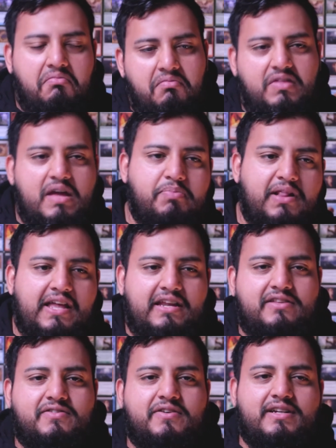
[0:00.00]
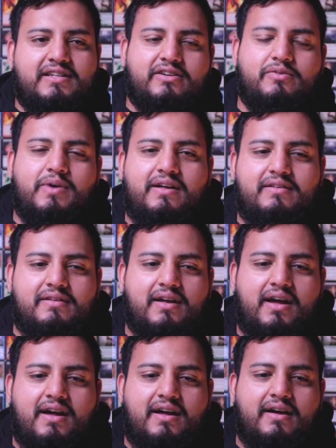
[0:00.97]
they played into it a little well.
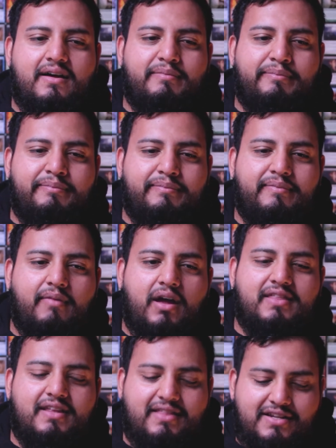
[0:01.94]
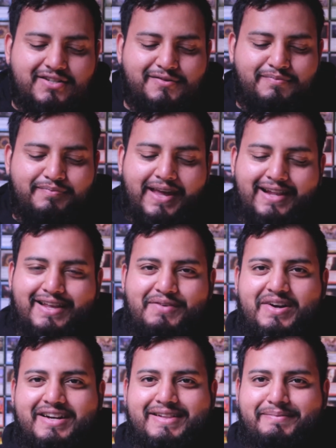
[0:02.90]
I think they just mainly
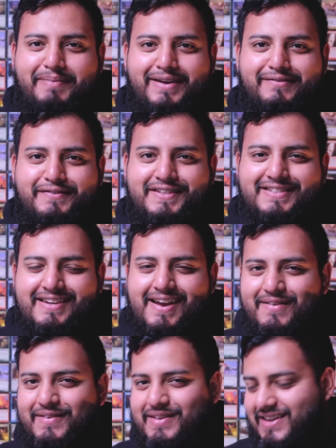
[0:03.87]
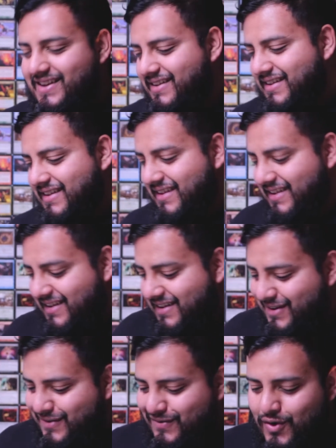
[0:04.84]
wanted the benefits and not really
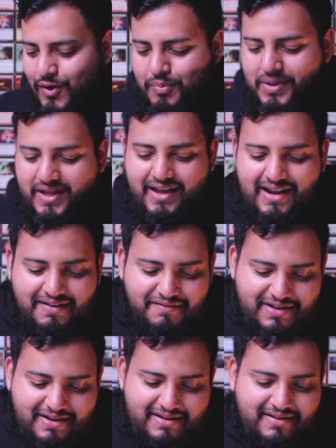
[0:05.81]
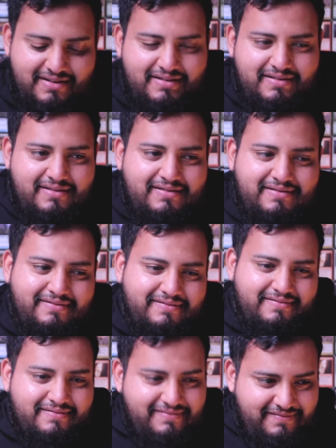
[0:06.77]
role play any of the
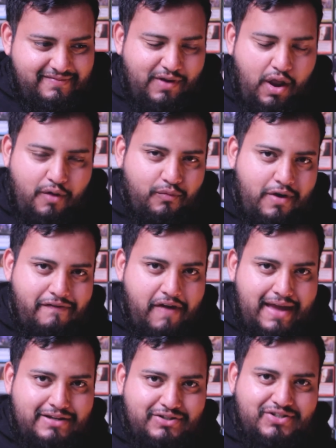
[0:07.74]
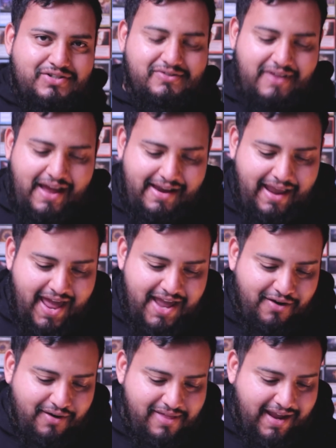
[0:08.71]
revenge and
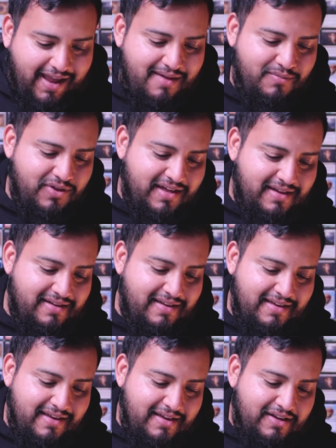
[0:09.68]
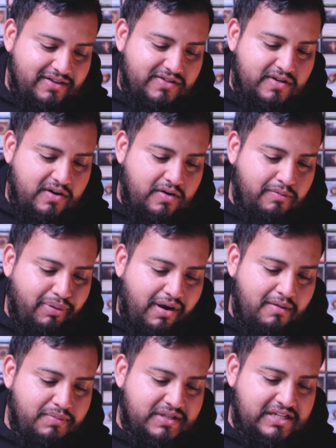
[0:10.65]
anger that came with it. So
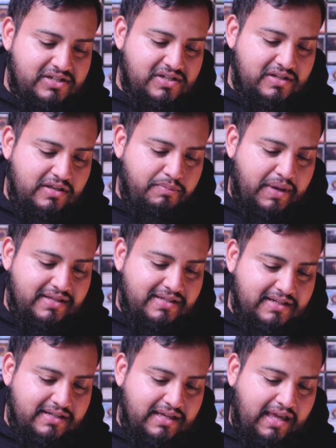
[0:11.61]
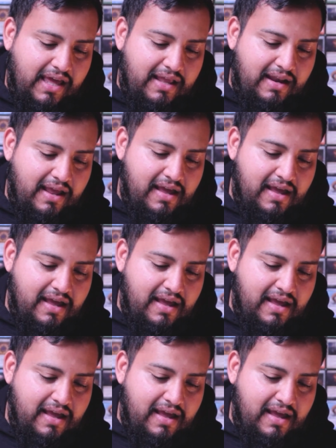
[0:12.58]
prayer and petition, you basically get